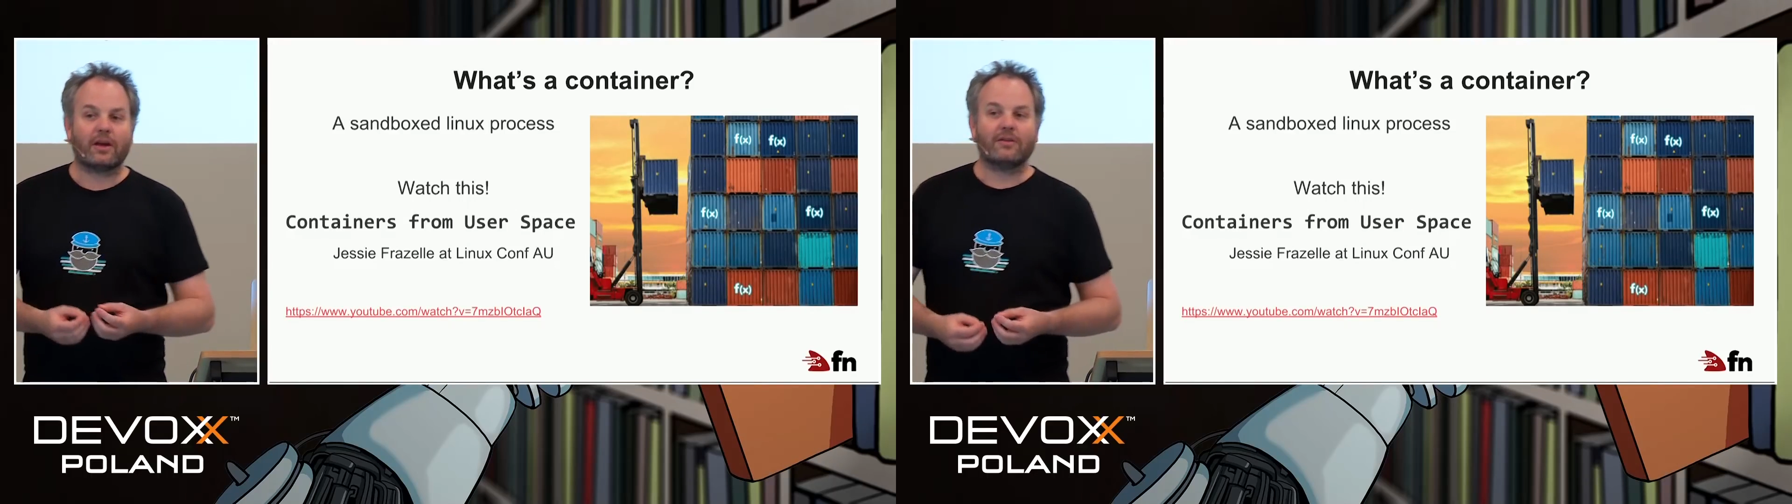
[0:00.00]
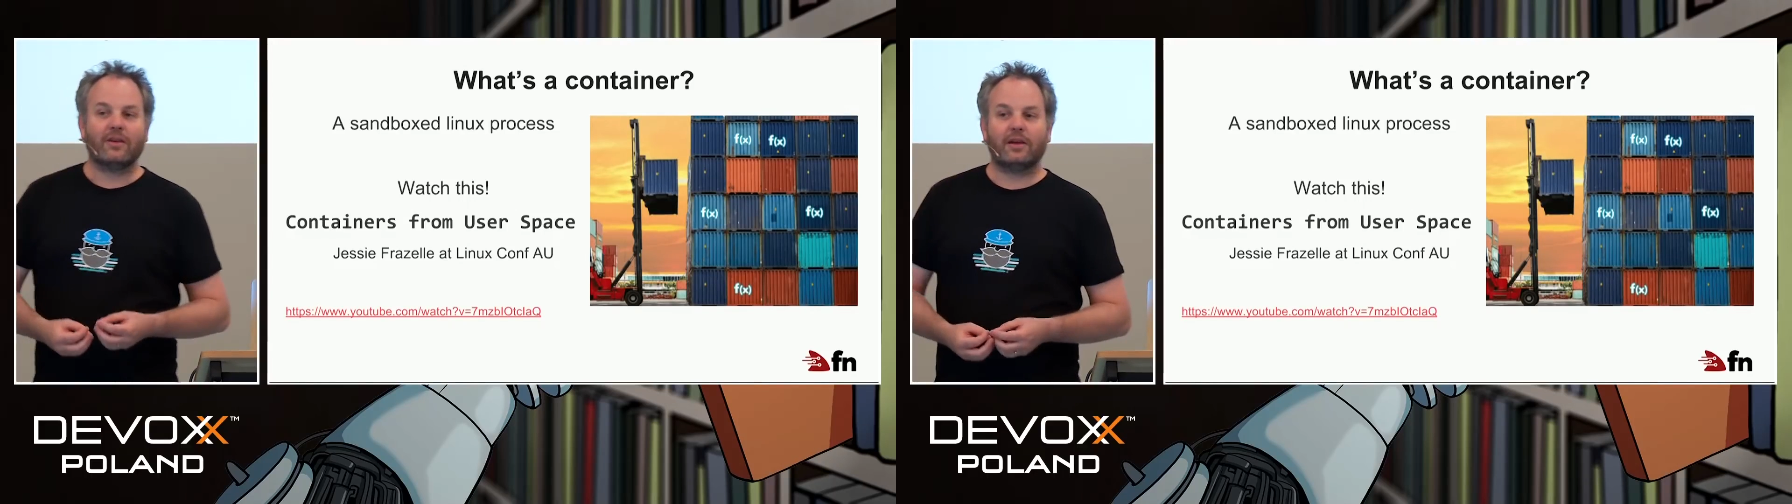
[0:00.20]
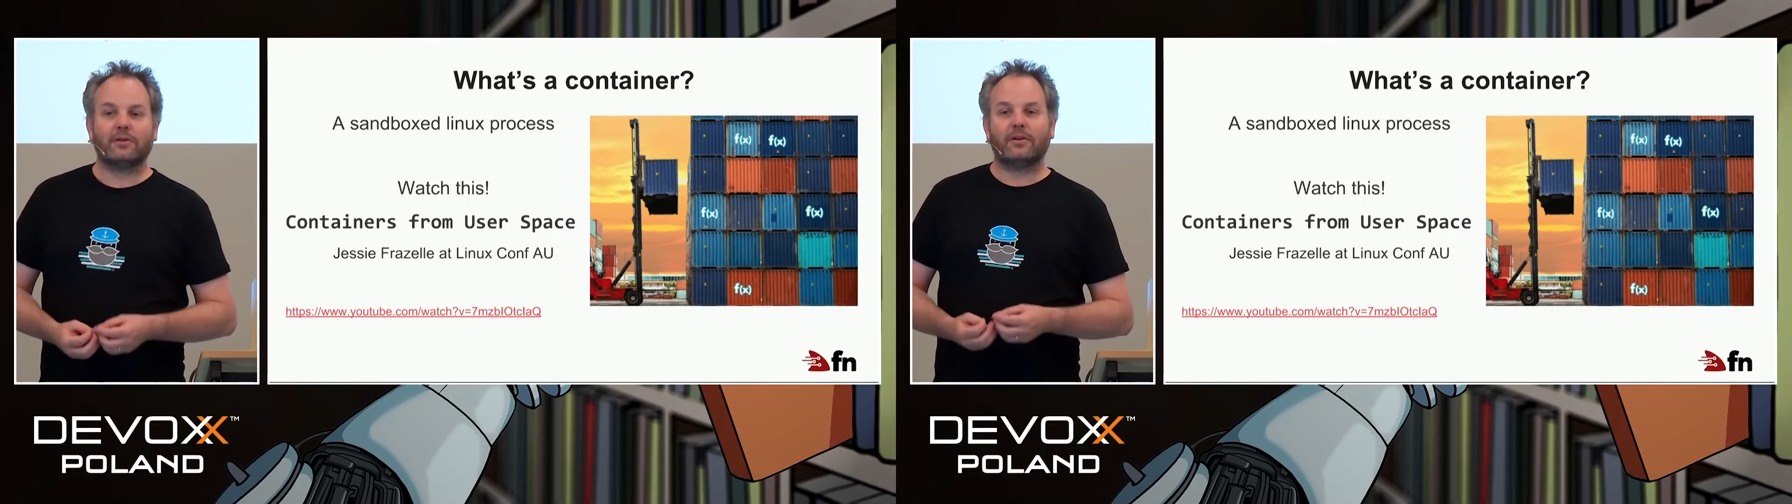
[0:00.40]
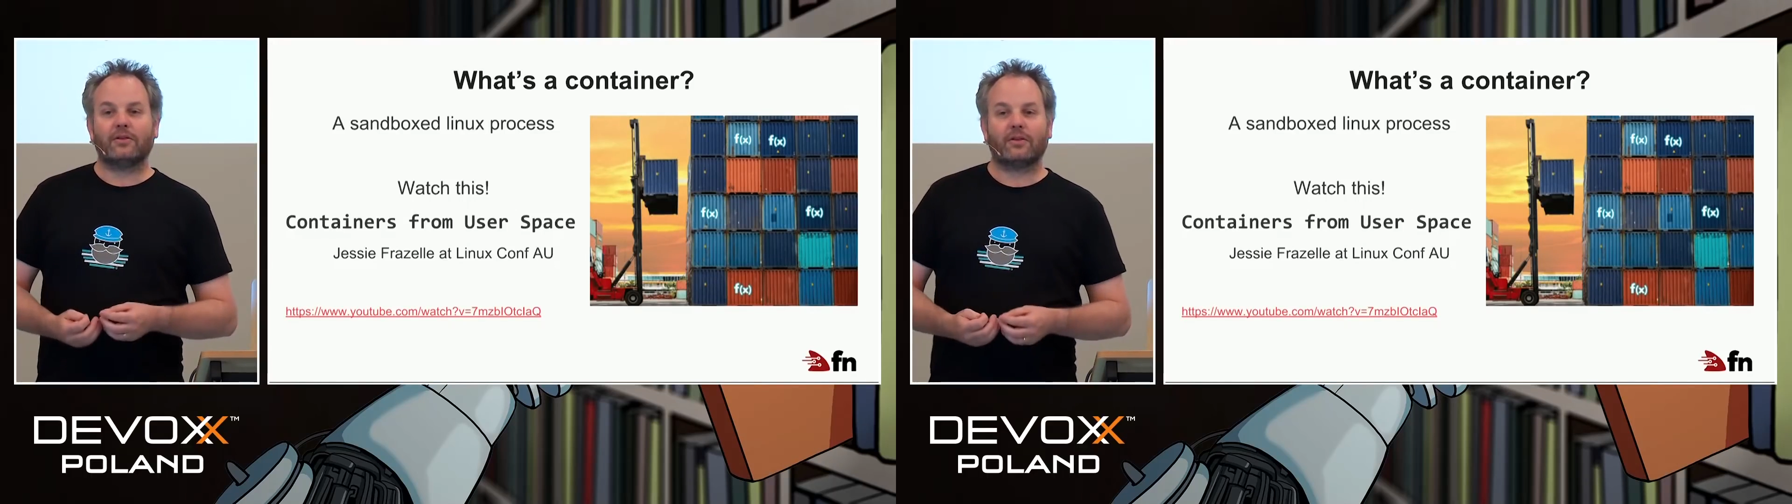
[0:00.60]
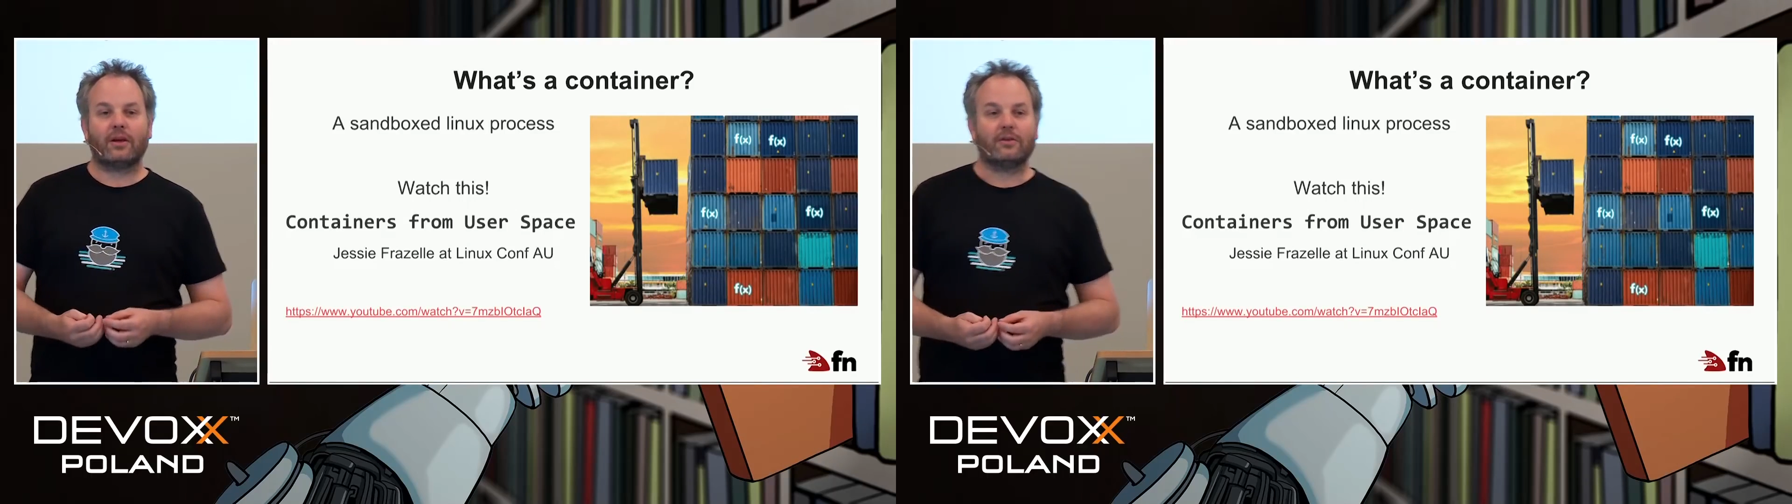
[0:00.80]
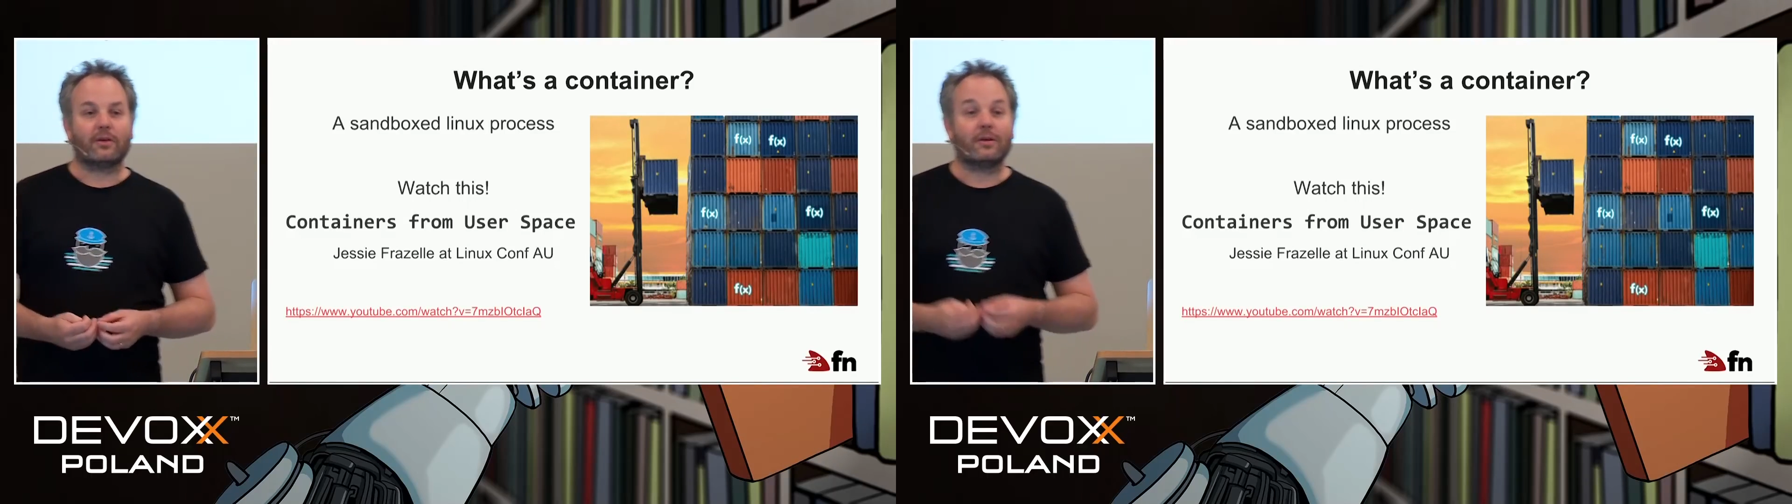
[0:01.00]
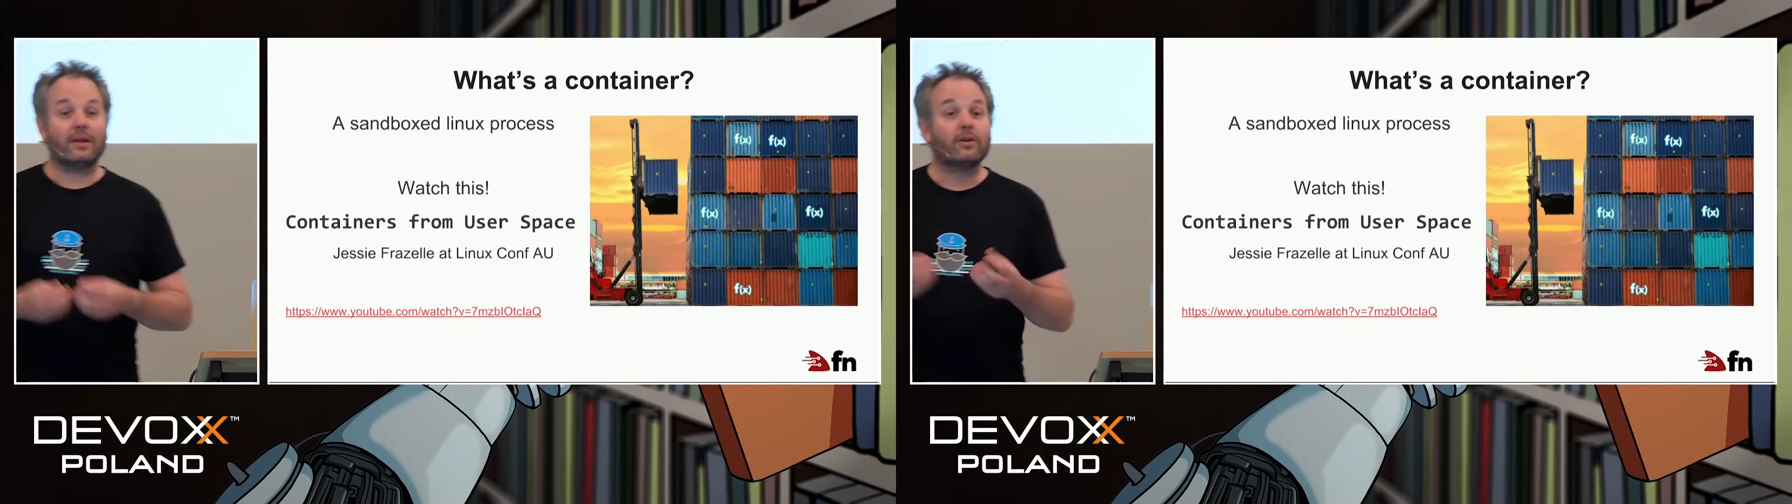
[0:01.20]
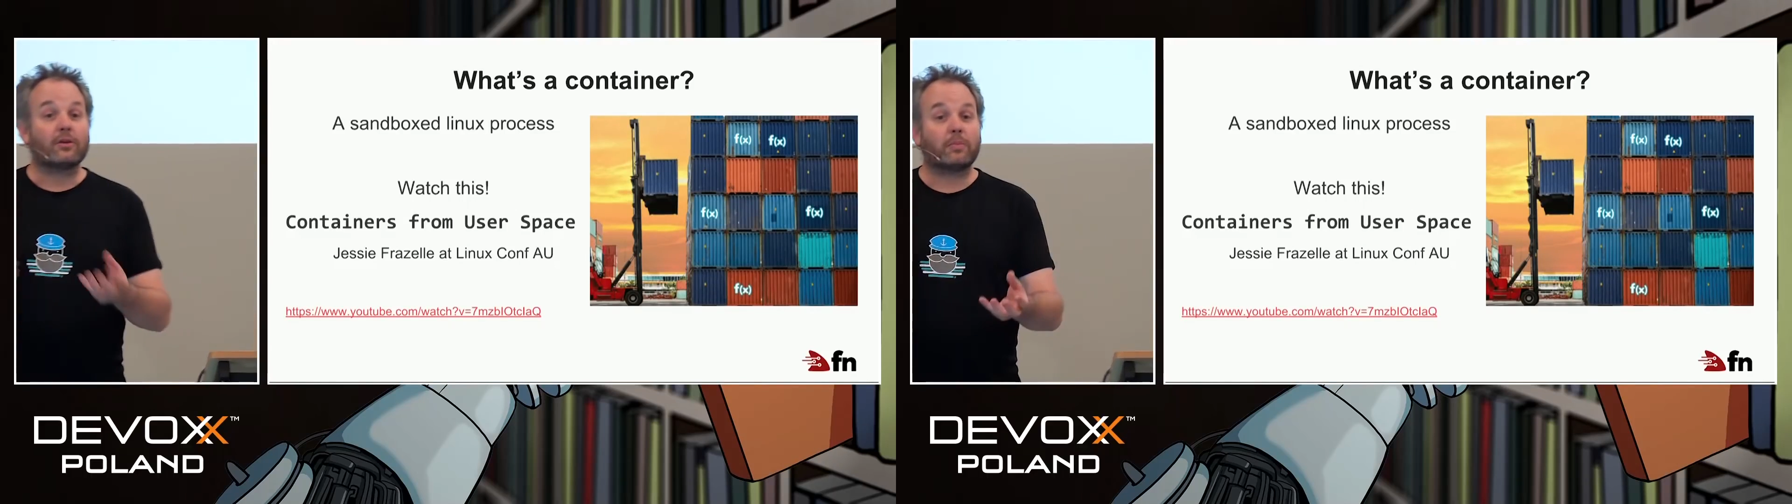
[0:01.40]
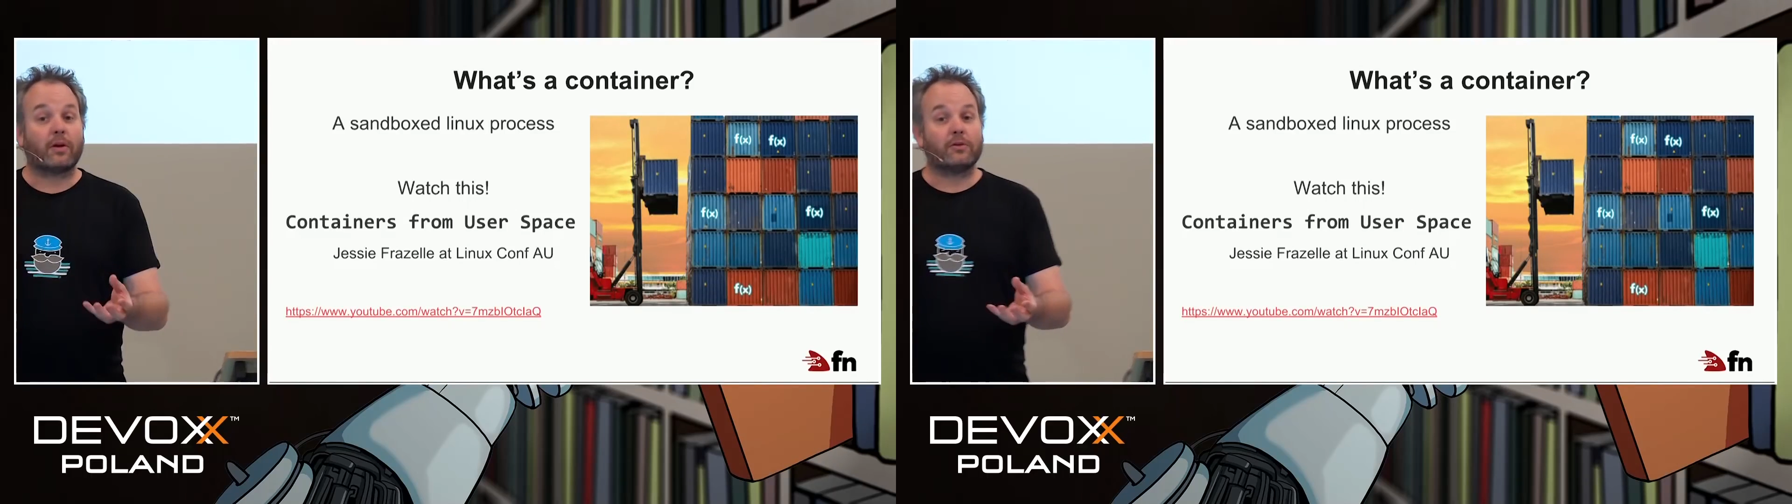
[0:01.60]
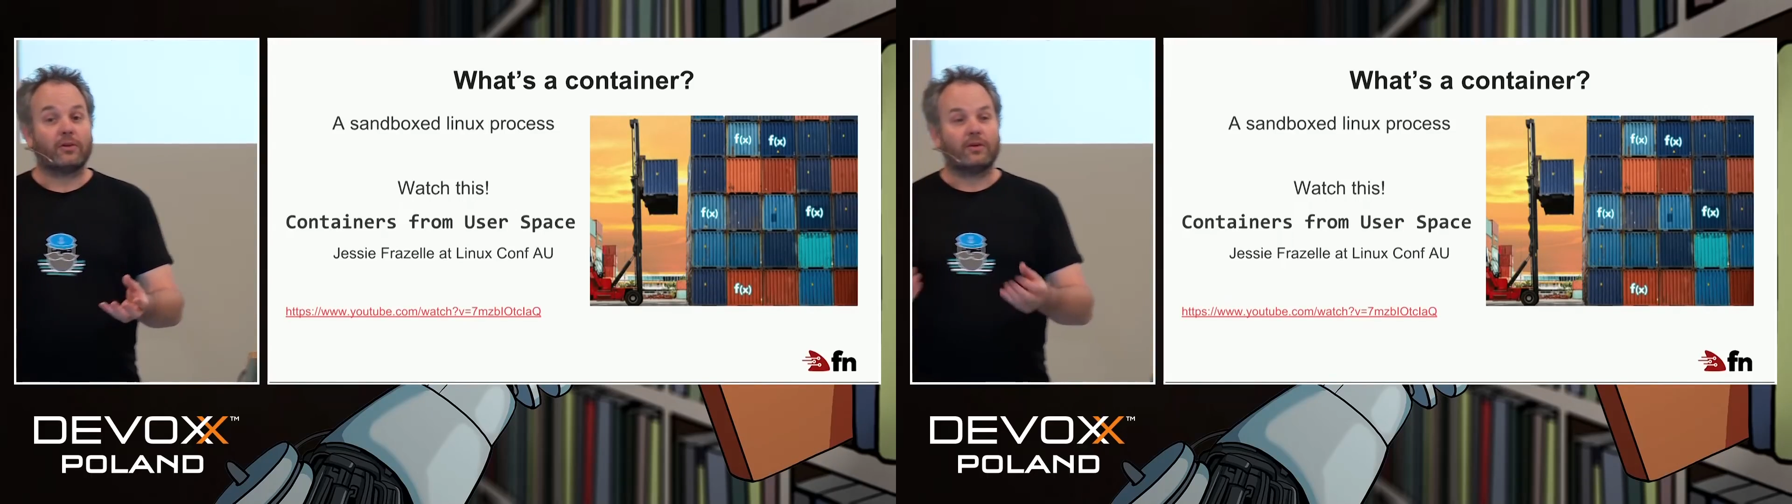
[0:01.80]
A container is a Linux
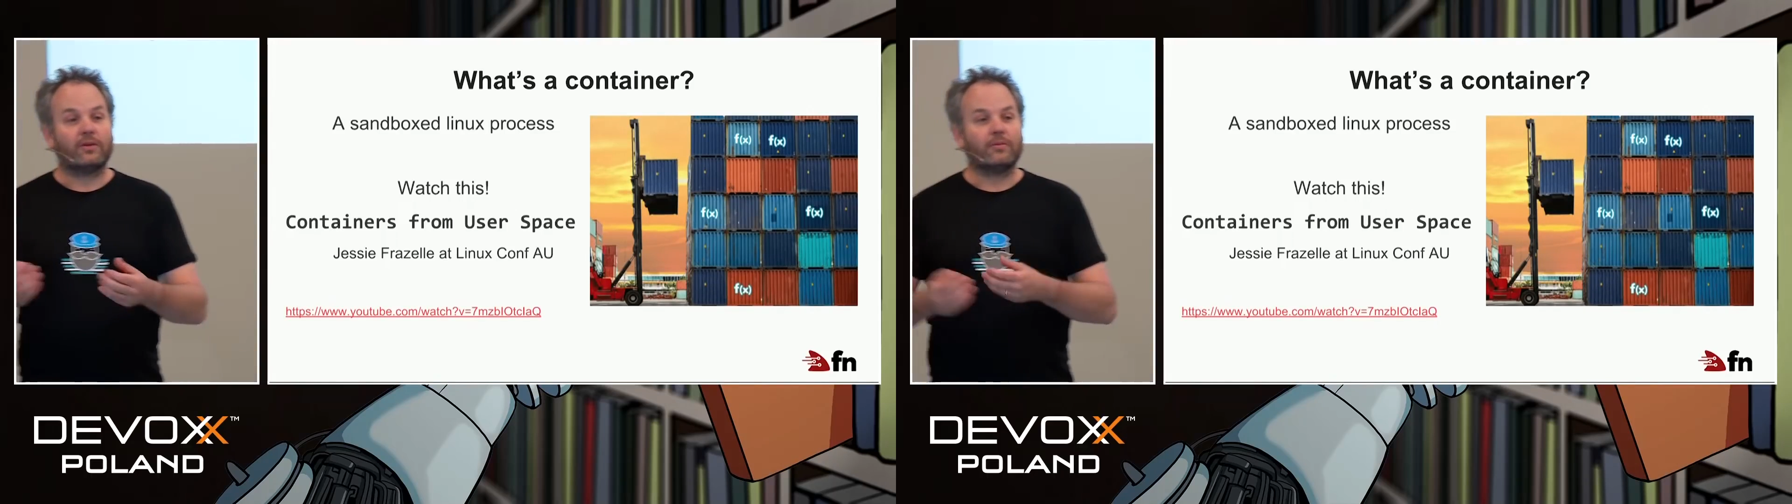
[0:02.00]
process.